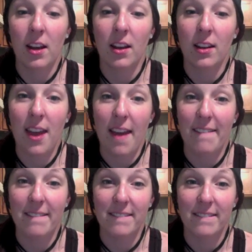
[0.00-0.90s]
yeah.
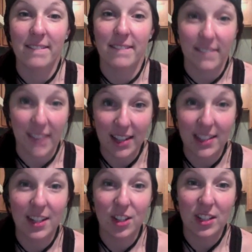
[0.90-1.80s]
I
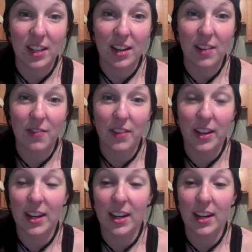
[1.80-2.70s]
see your stuff,
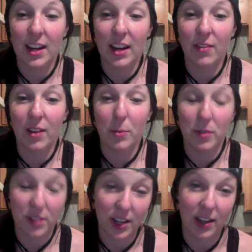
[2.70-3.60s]
and I
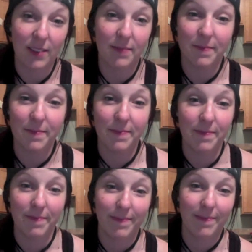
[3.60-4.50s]
appreciate it
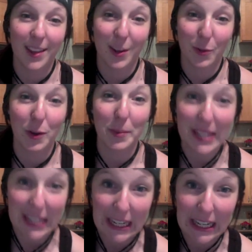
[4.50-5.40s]
from
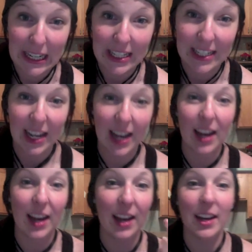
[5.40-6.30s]
here.
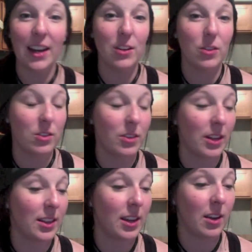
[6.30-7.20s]
Again, you can do
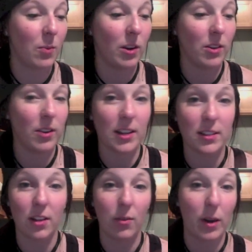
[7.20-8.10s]
that thing where you guys
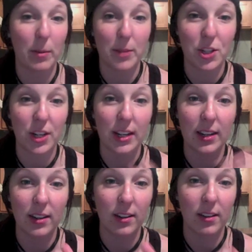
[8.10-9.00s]
all write me
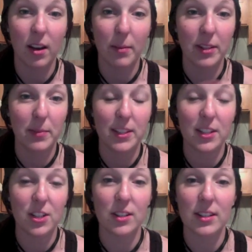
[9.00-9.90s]
shit, comments,
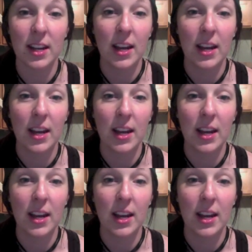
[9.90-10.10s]
messages,